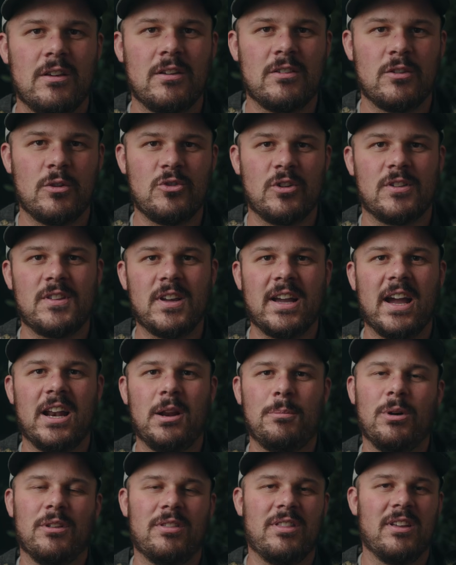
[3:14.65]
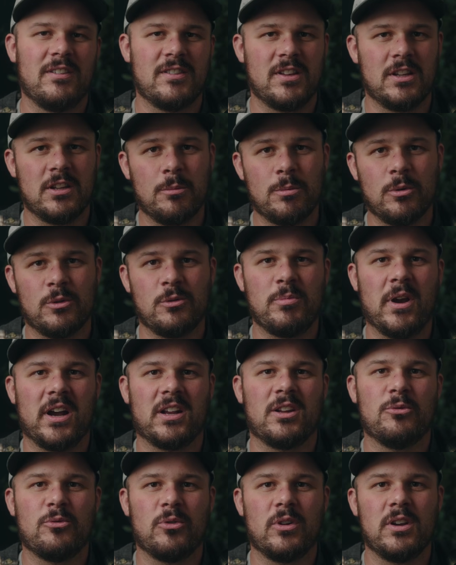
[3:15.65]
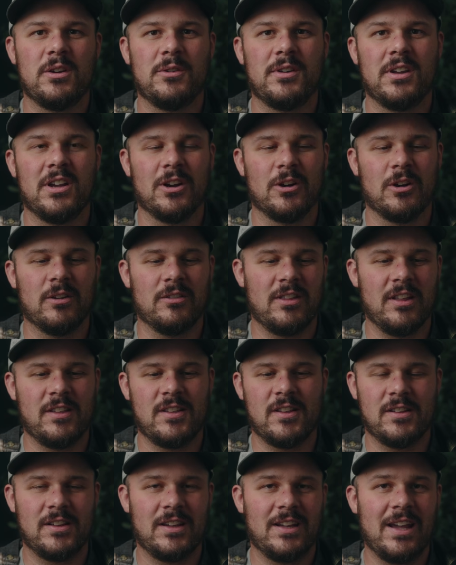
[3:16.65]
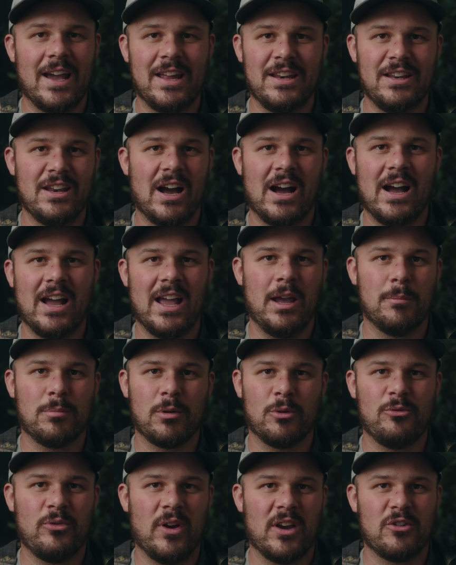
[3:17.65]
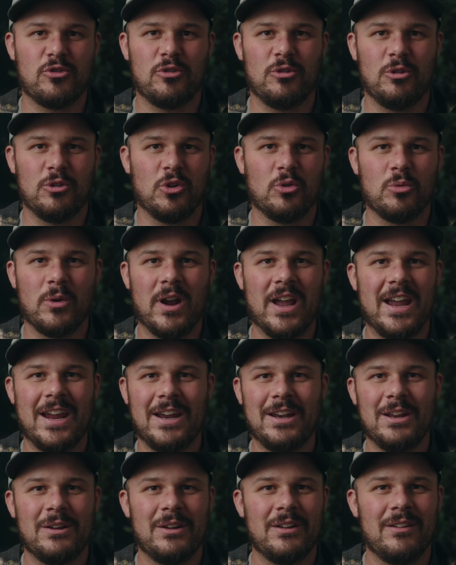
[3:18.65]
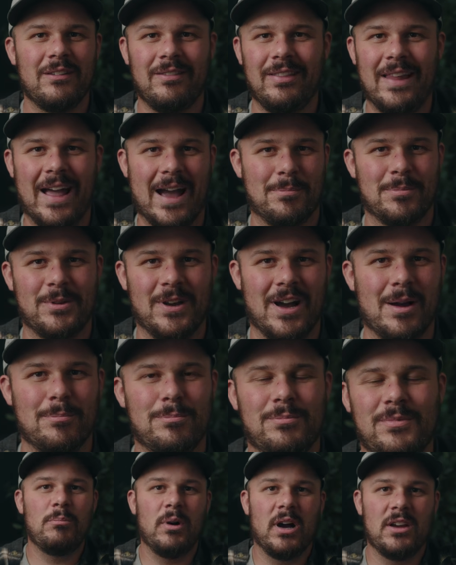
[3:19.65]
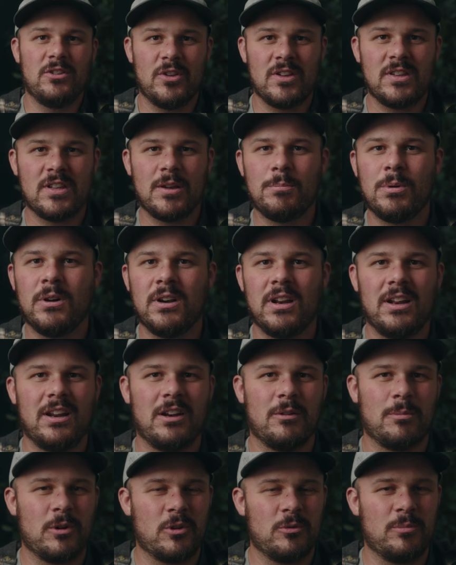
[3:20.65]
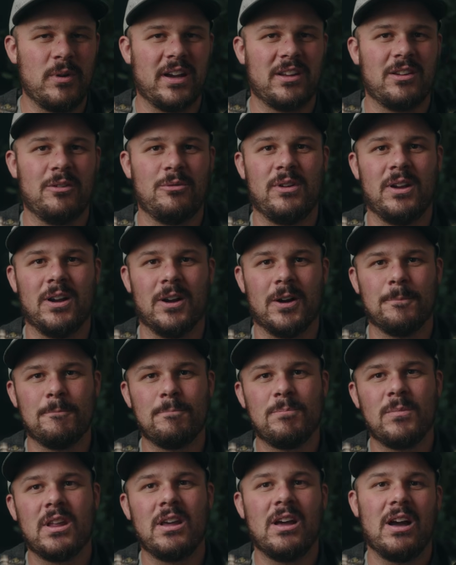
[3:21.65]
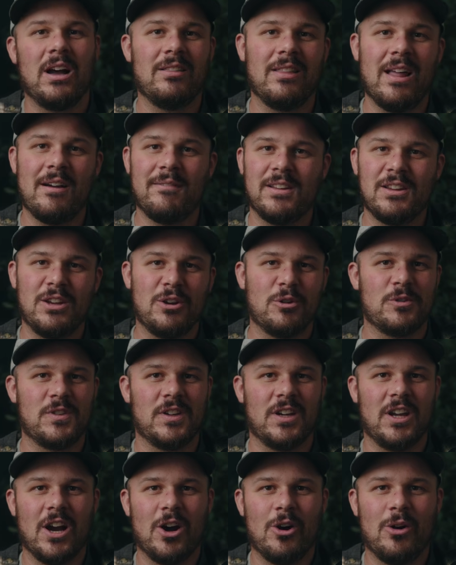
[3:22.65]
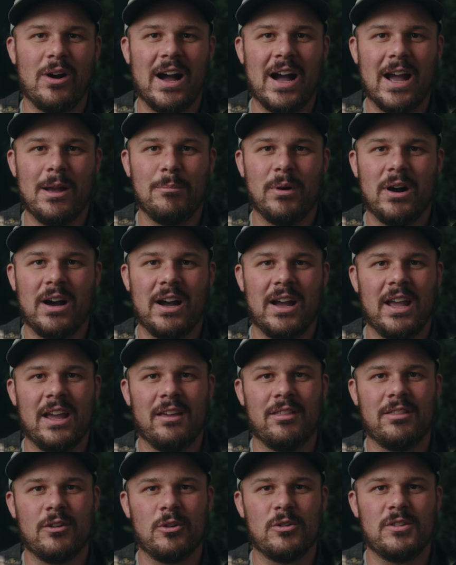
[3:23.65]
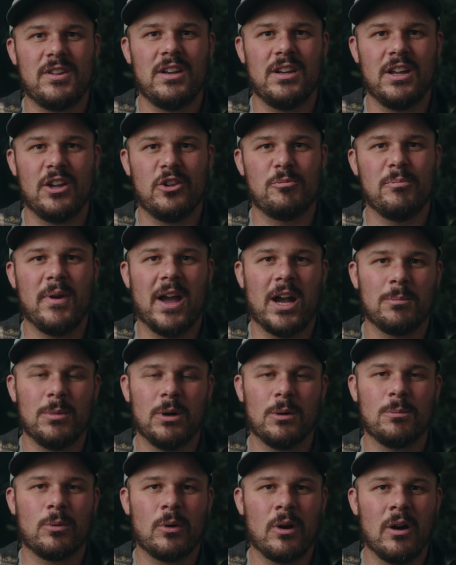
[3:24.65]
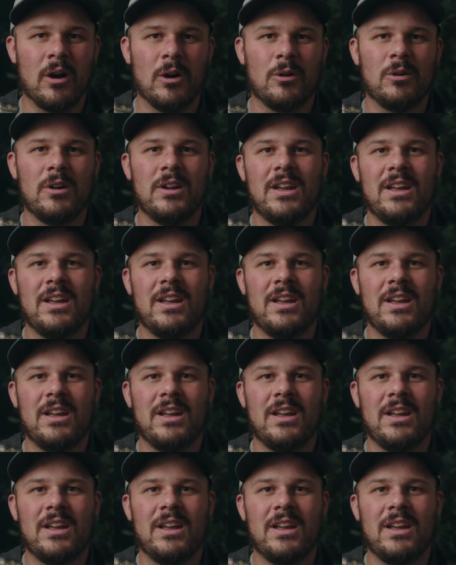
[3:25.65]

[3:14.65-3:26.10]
So just to kind of put things into perspective for you here, this is again not a professional grade laptop, but just to put it into perspective here, 11 years ago, I bought a 13-inch MacBook Pro,